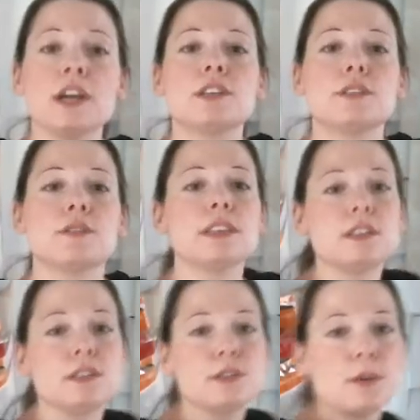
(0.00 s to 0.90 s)
So this
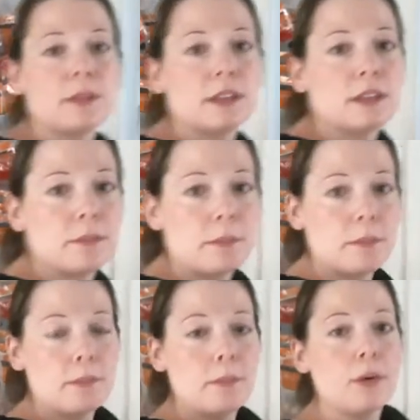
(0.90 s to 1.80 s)
is normally the
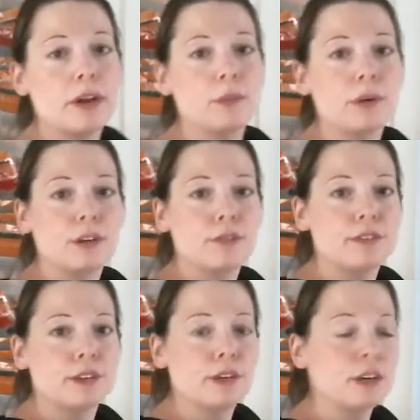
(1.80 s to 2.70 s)
point where you
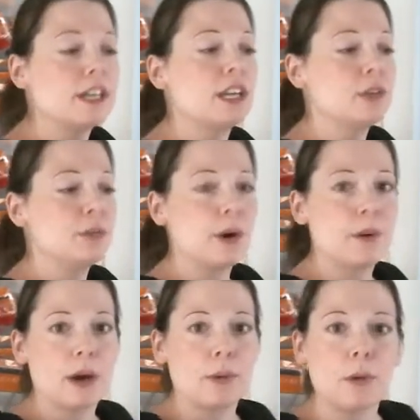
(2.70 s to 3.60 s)
feel good and you go
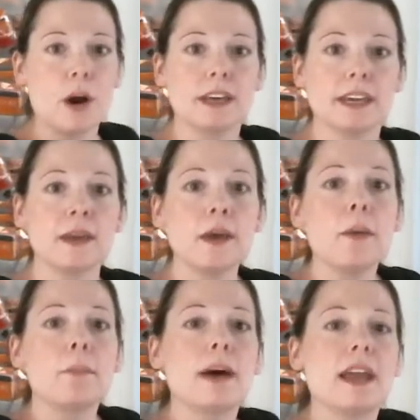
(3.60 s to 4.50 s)
out walking.
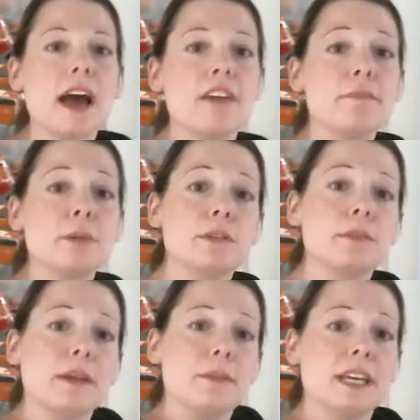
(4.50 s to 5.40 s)
But I've pulled
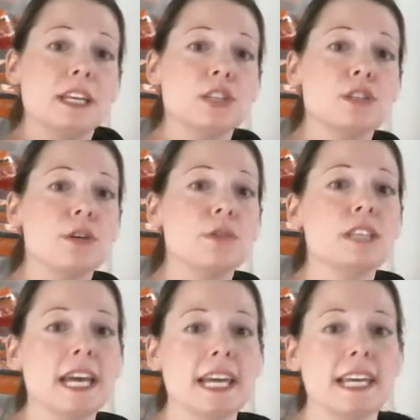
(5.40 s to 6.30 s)
baby in so
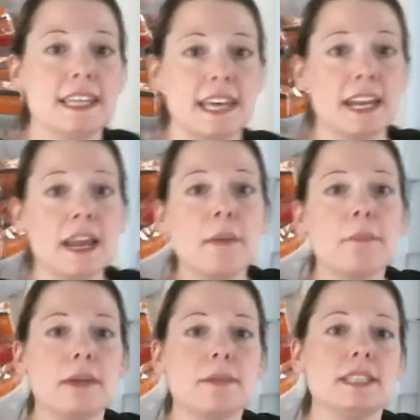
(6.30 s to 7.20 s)
tight that
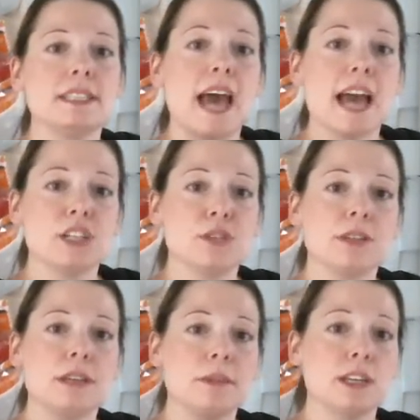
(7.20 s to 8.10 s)
baby's
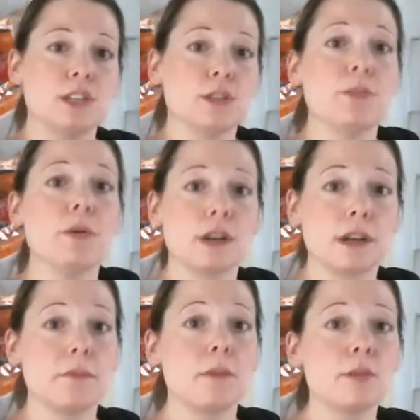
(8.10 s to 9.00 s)
actually being
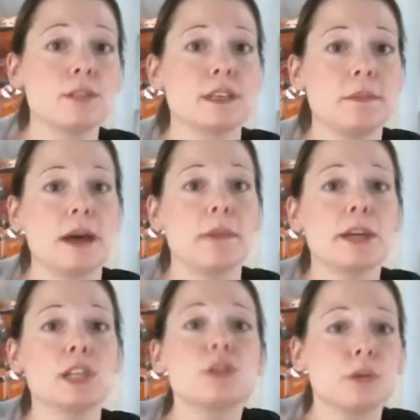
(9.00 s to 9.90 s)
supported mostly by
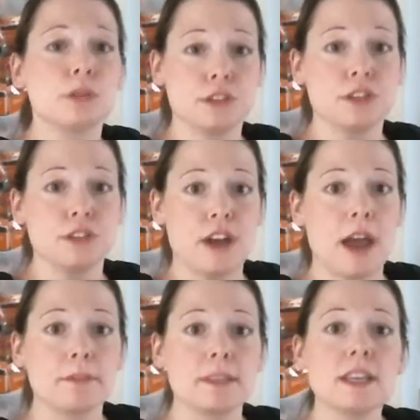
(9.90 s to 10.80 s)
my shoulder
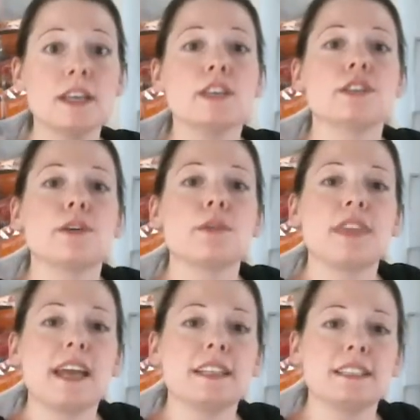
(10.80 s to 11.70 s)
straps. So
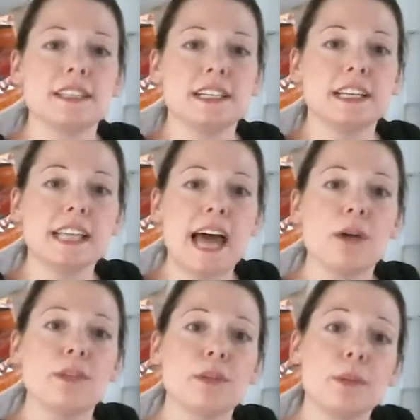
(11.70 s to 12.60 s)
that doesn't
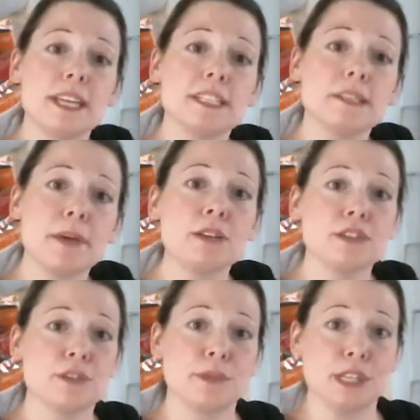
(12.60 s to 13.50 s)
allow the waist belt
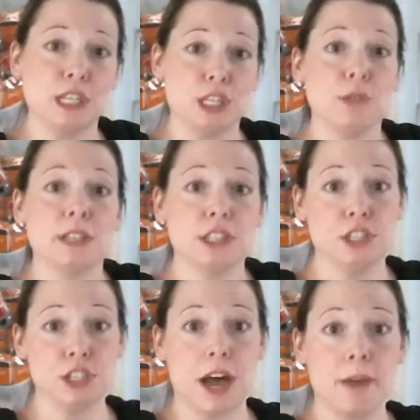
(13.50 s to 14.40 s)
to really do its
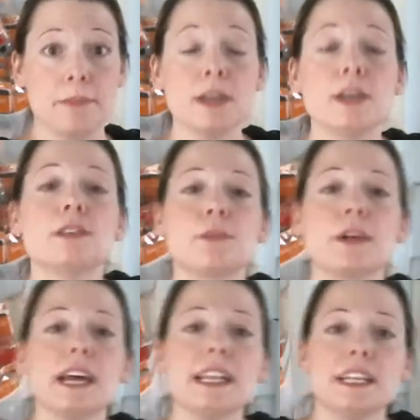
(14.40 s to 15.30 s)
job. So what
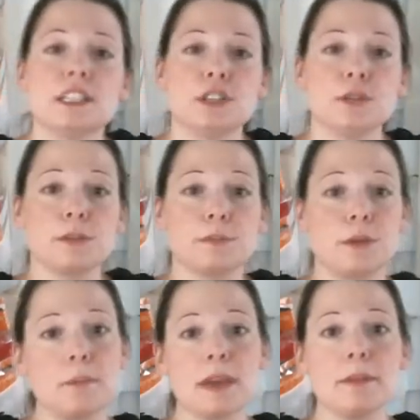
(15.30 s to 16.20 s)
I like to do is
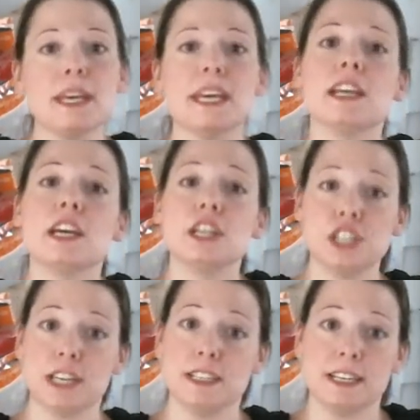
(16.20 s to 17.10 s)
put baby in,
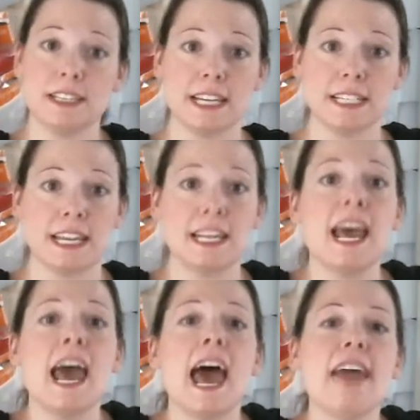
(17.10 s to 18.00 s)
adjust as I did,
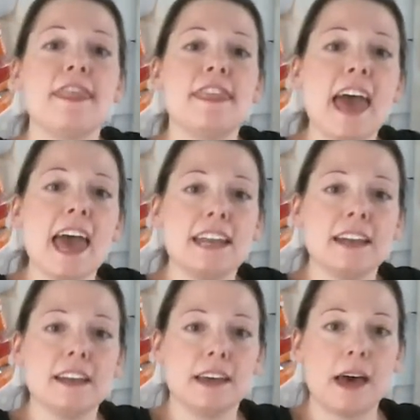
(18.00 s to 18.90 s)
and
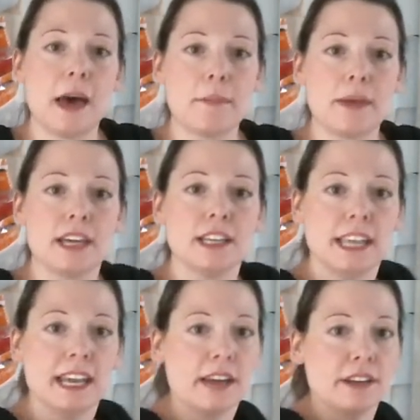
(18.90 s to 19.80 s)
then I could
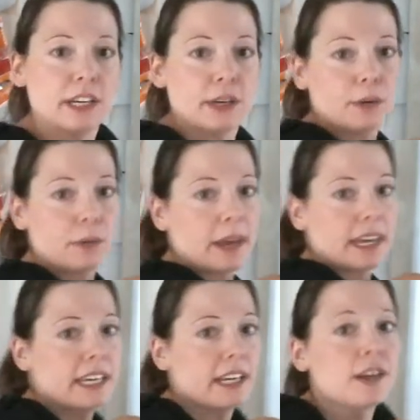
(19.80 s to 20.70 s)
let out here or
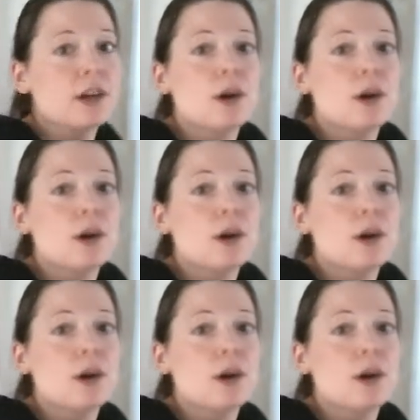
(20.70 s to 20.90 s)
back here.